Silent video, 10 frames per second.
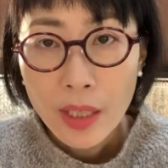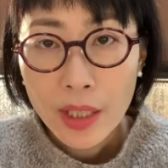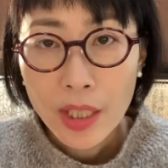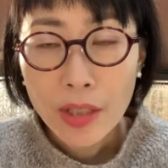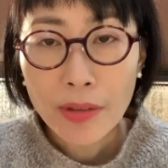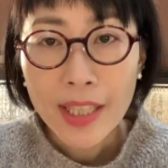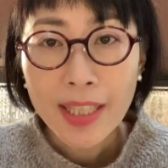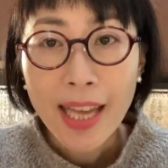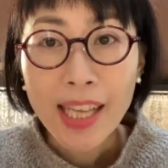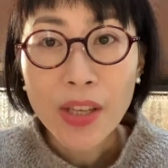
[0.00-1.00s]
Sigrid
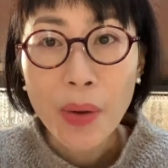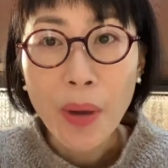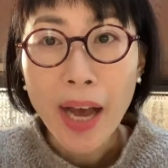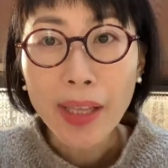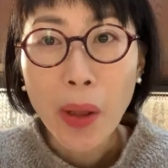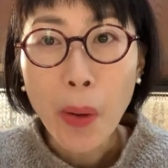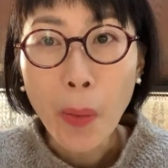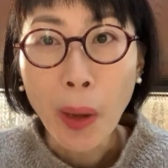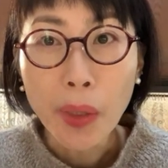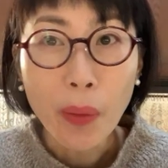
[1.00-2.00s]
Sato,
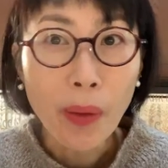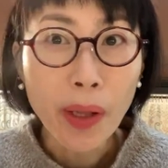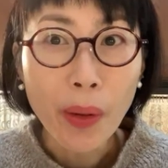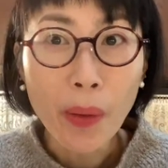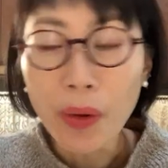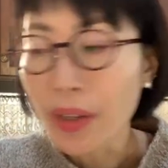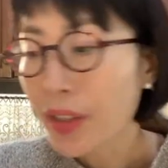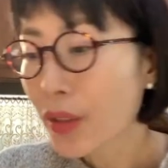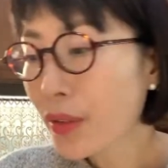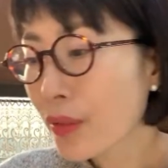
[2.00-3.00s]
hello, hello, hello. Are
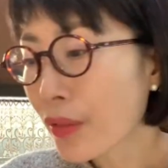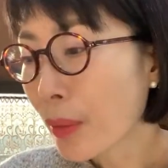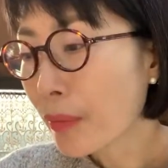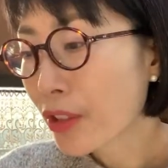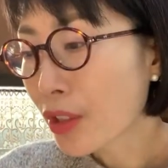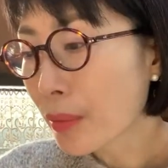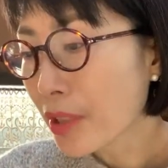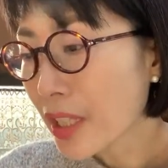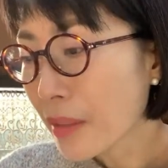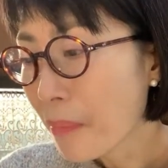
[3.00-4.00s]
you from
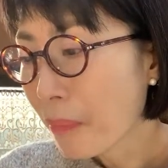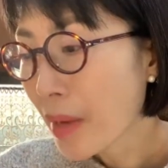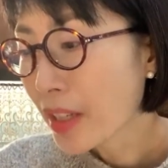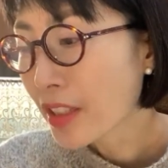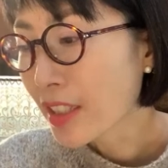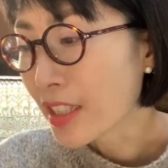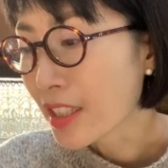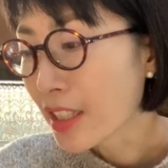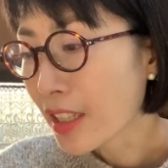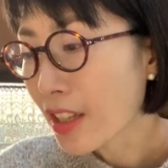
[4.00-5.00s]
Germany? My
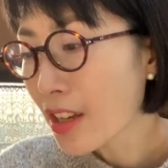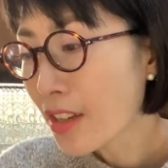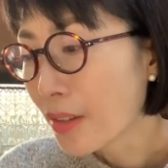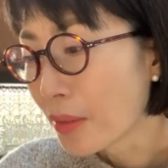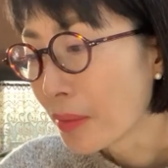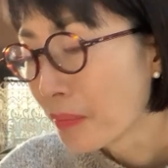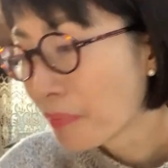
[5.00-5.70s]
goodness, hello.